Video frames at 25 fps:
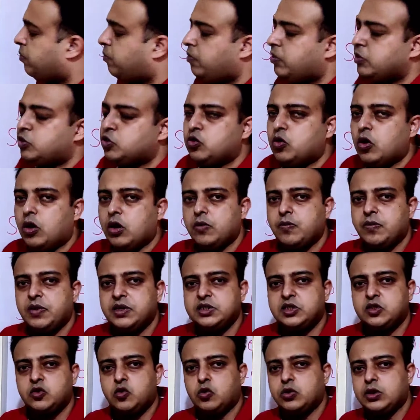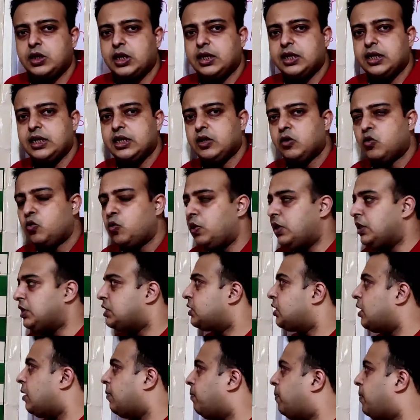we should always know that in
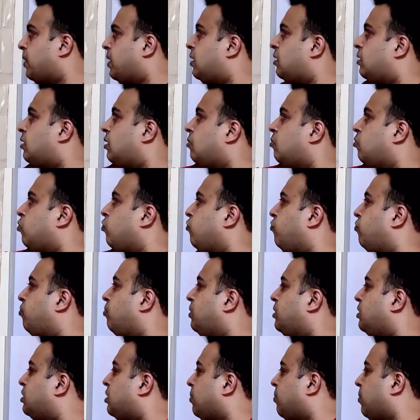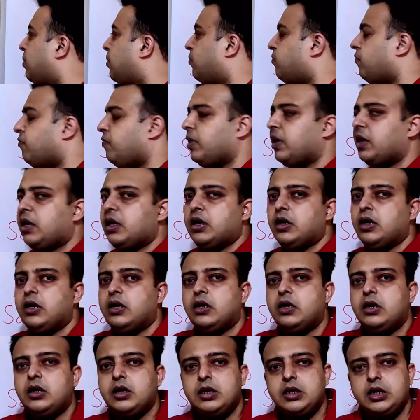Queen's Gambit the move bishop f5
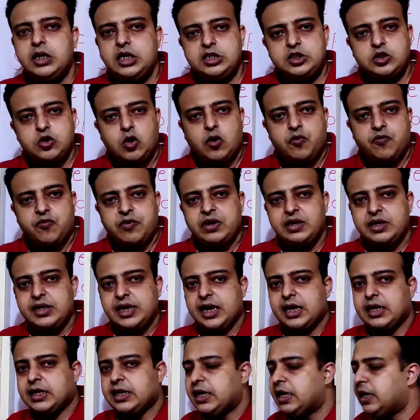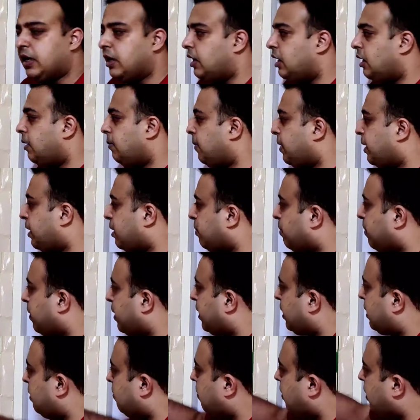is often tactically met
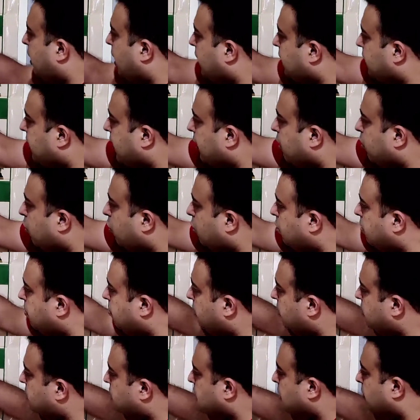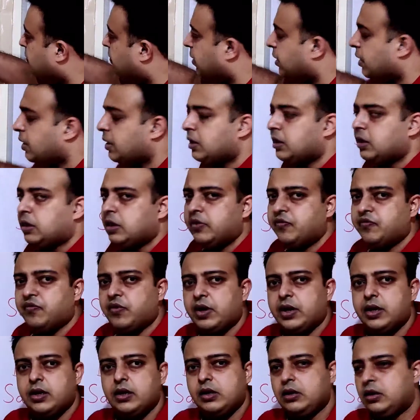by double attack on b7 and
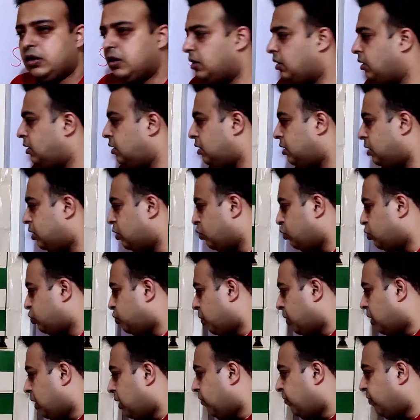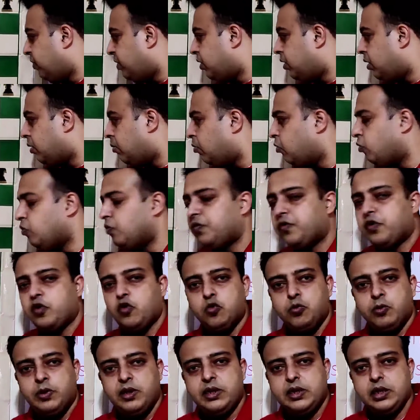d5, usually with the move
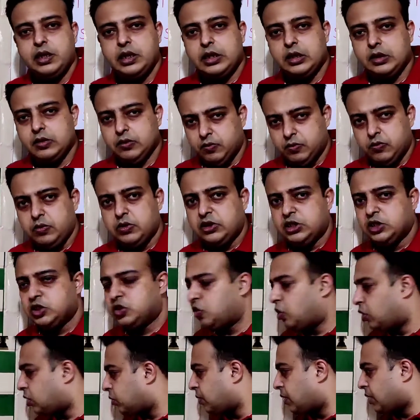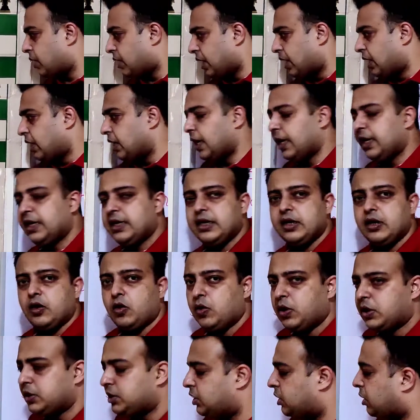qb3, which is not working right
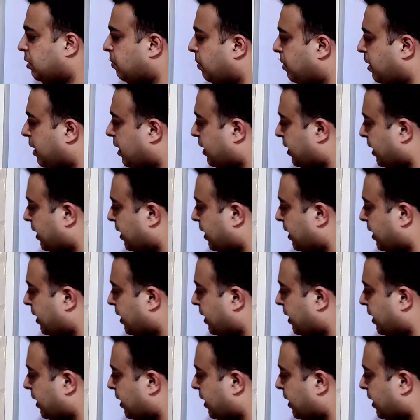now as a double